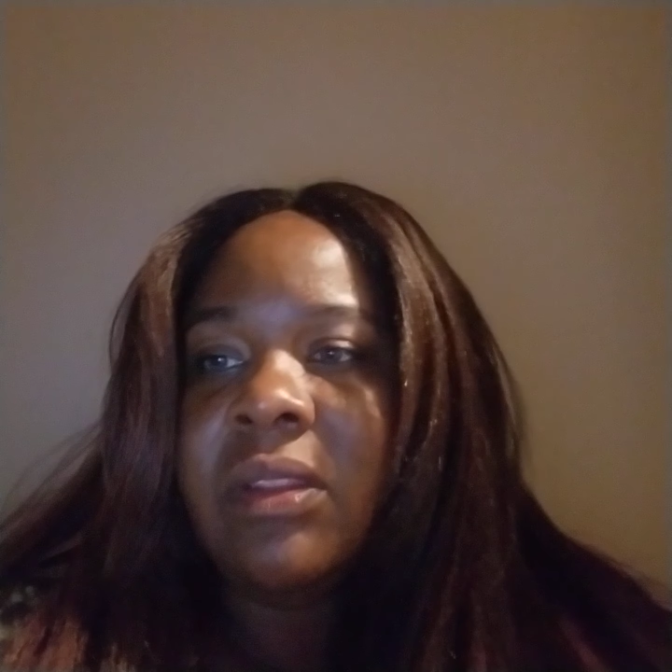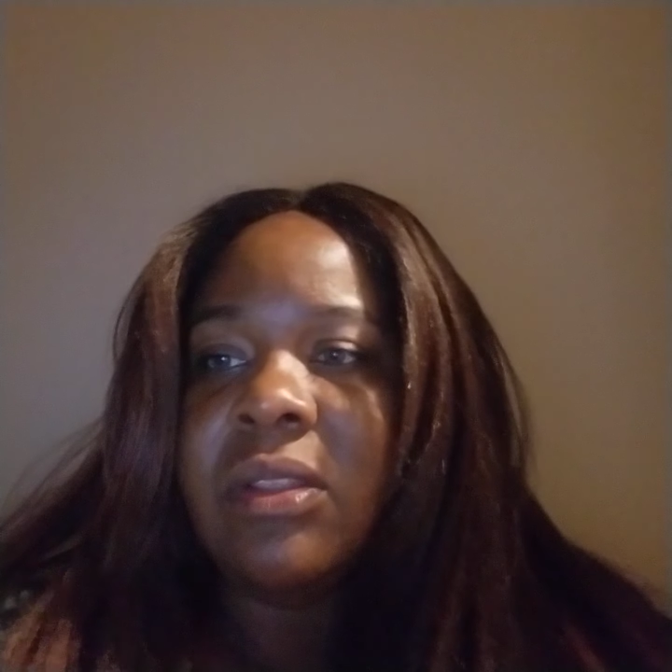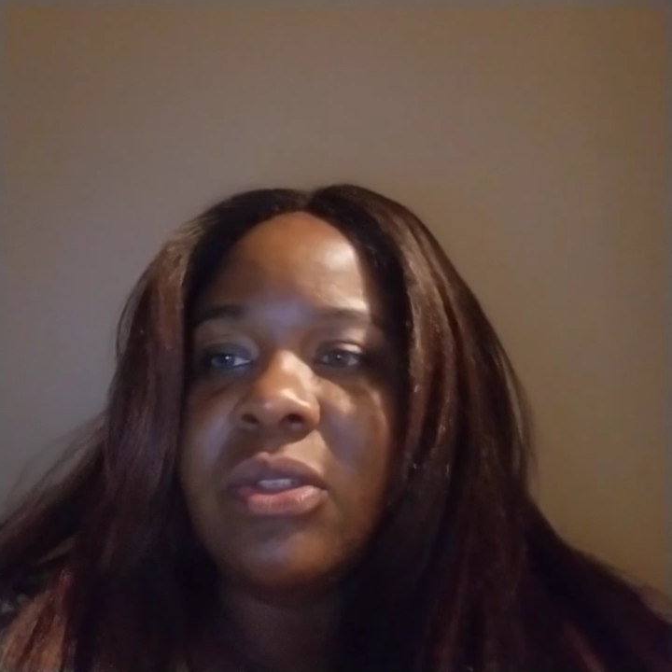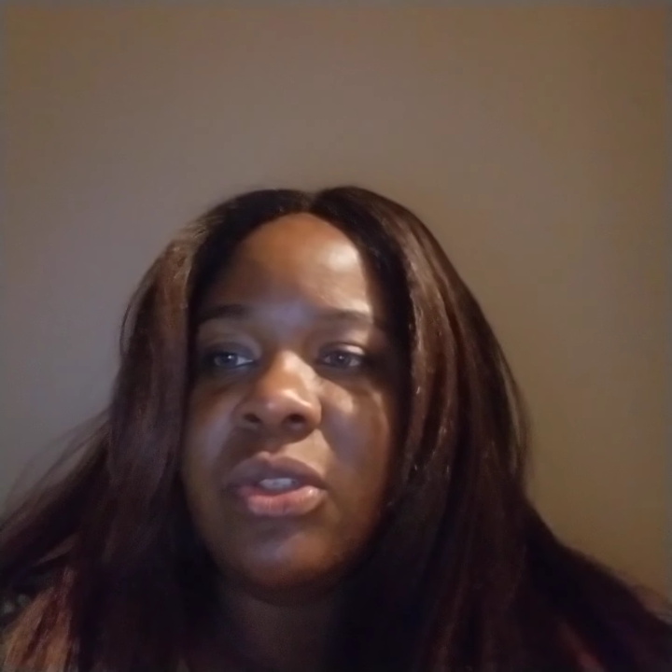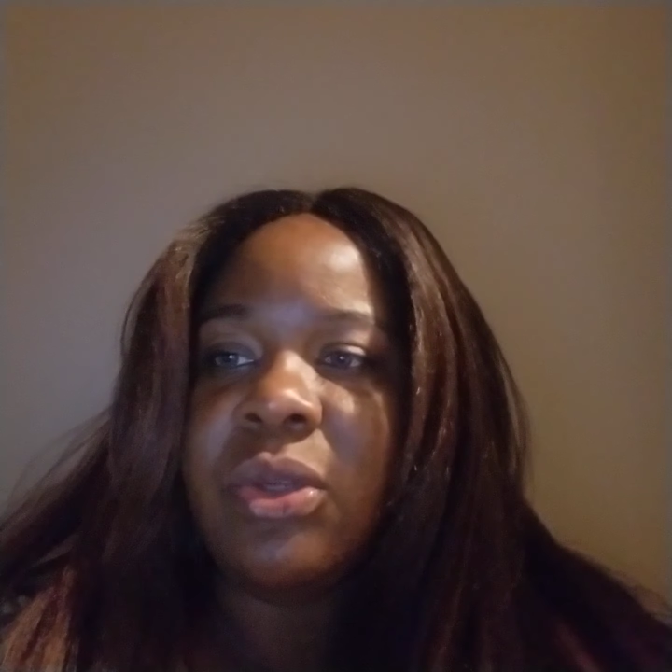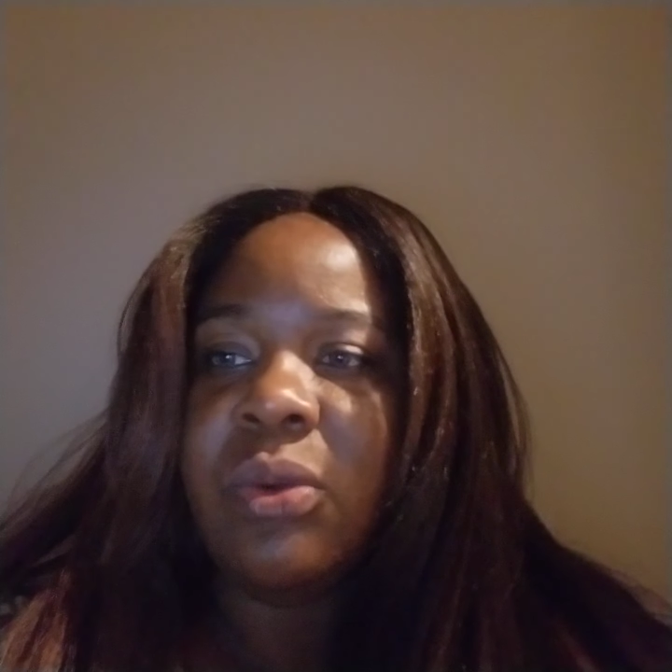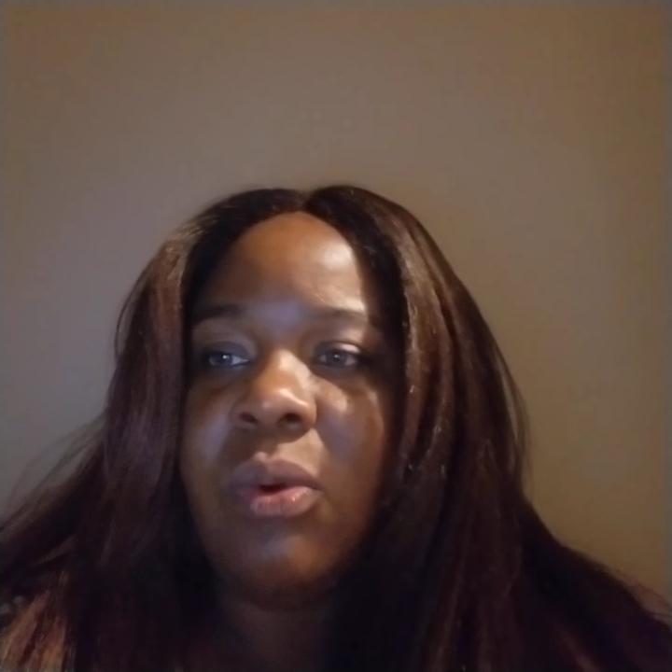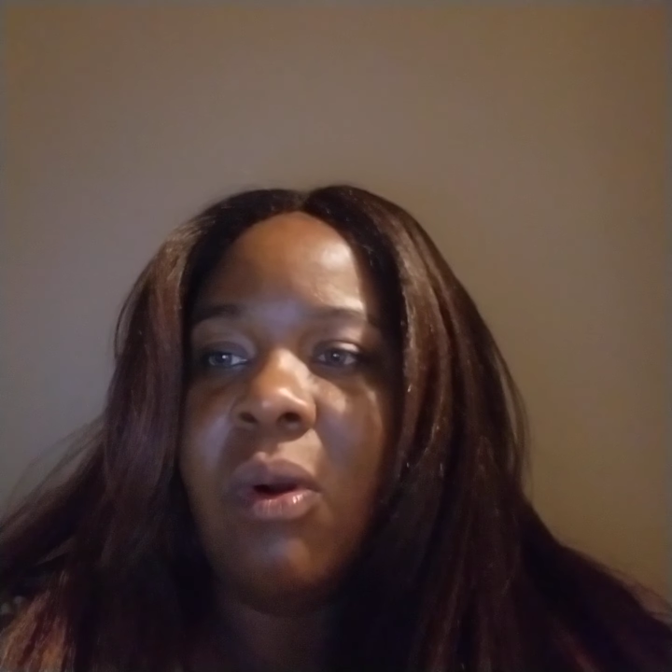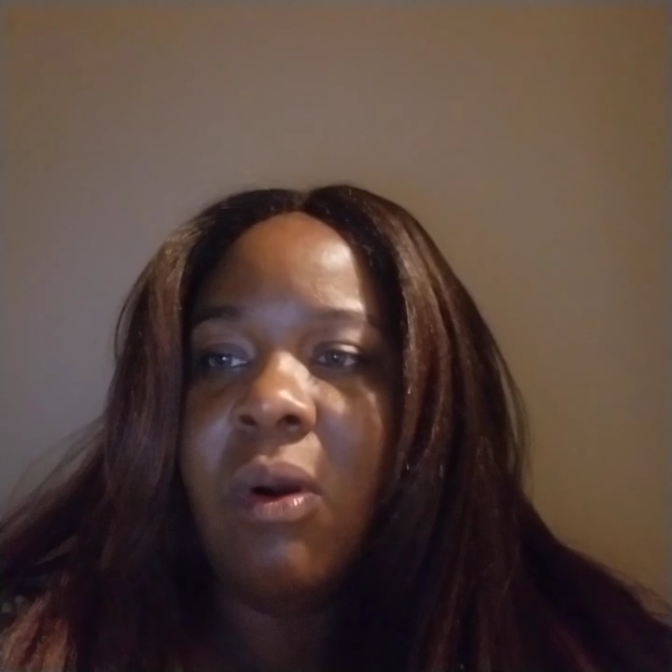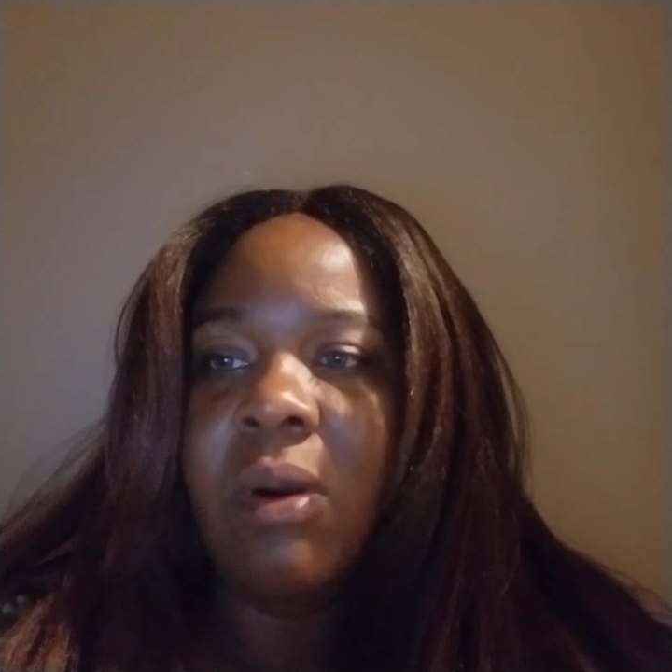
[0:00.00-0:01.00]
The
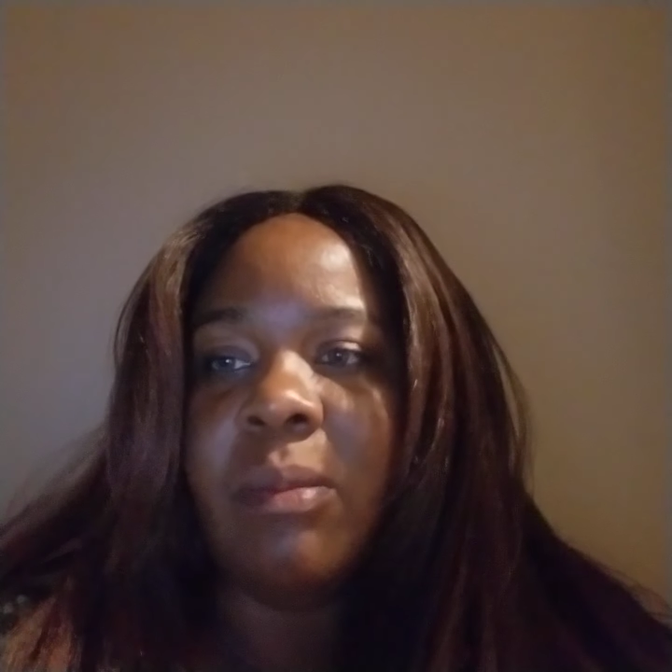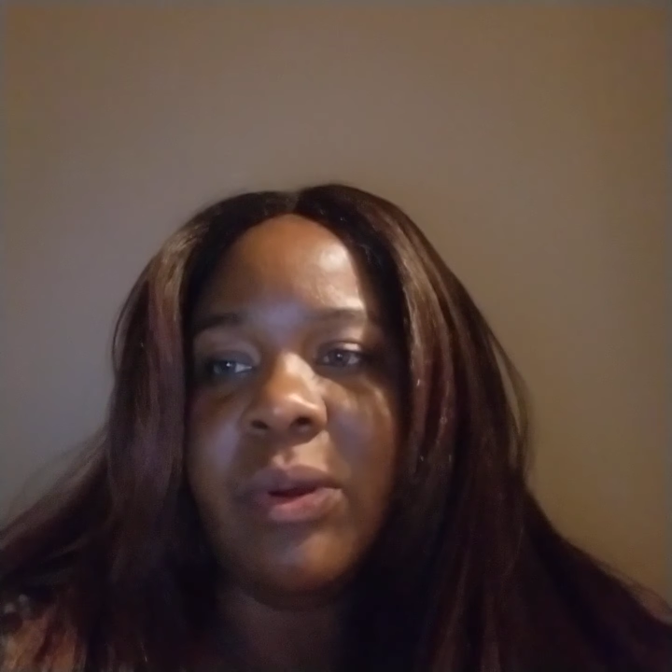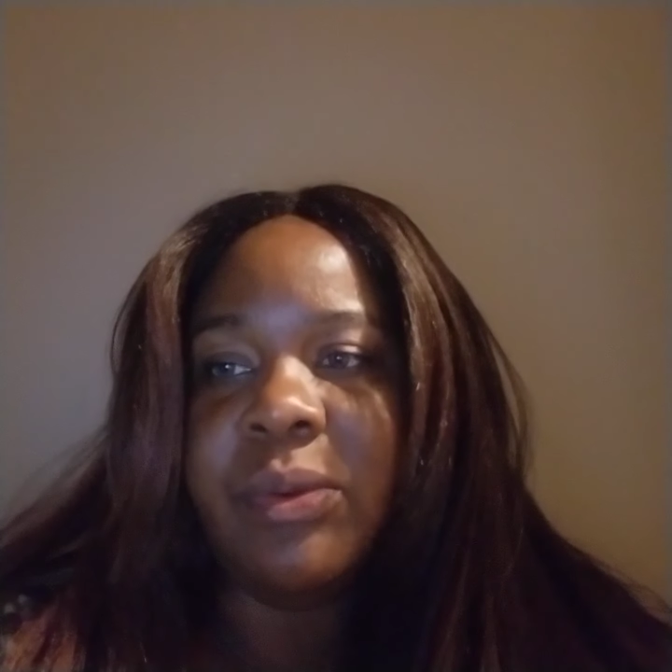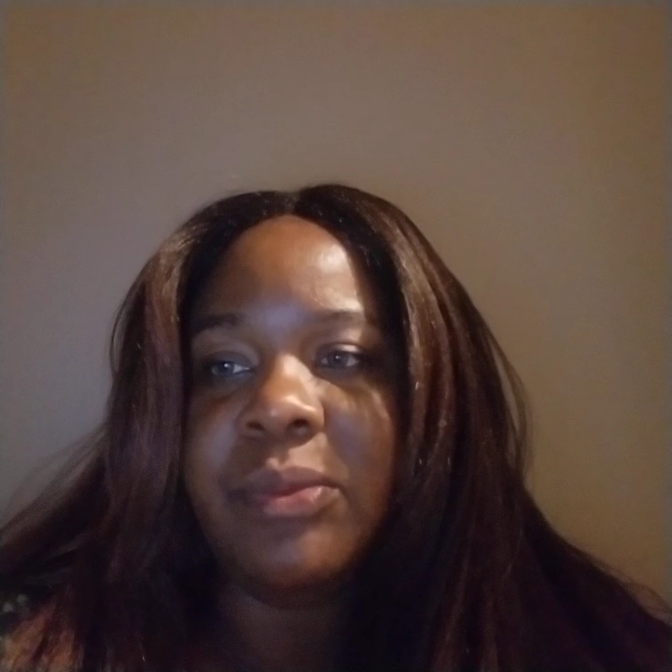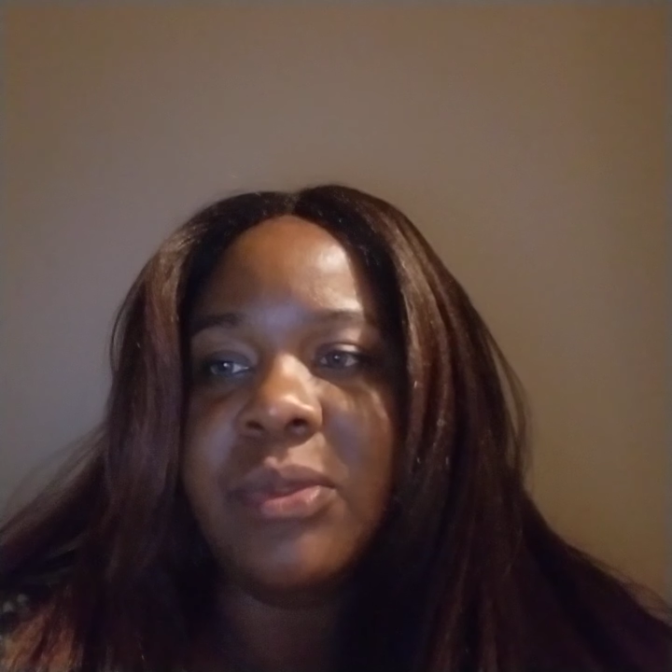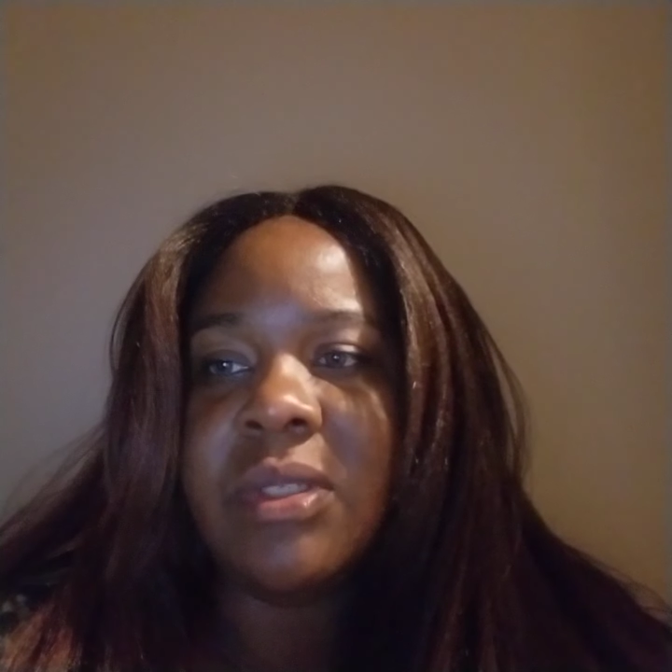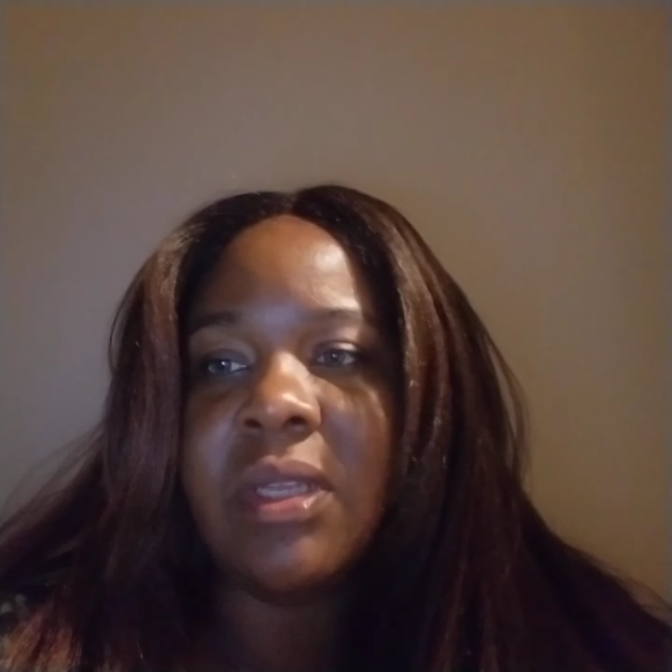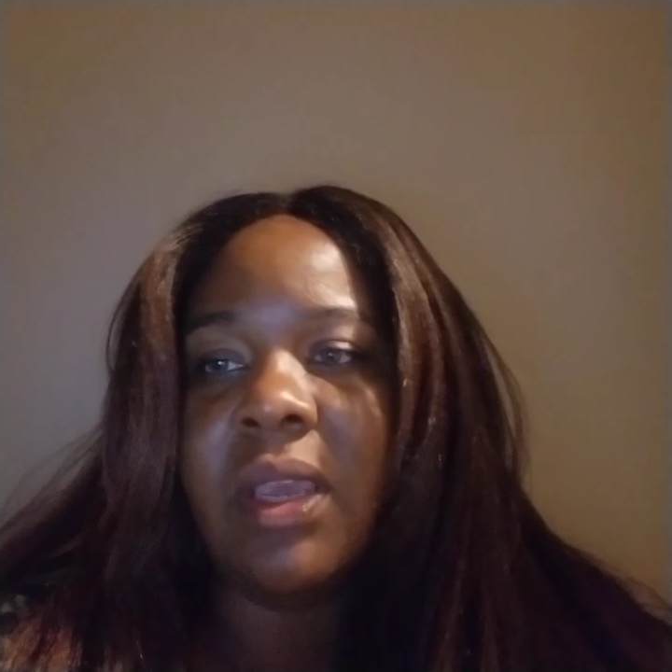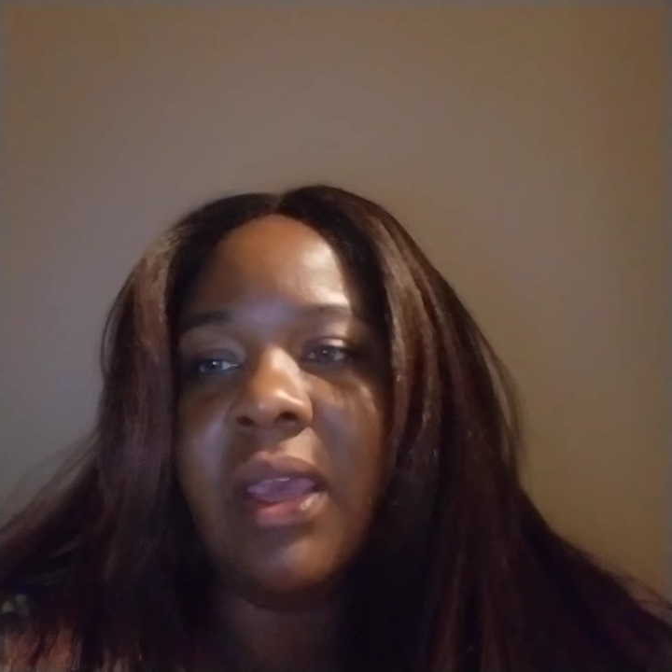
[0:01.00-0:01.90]
two hormones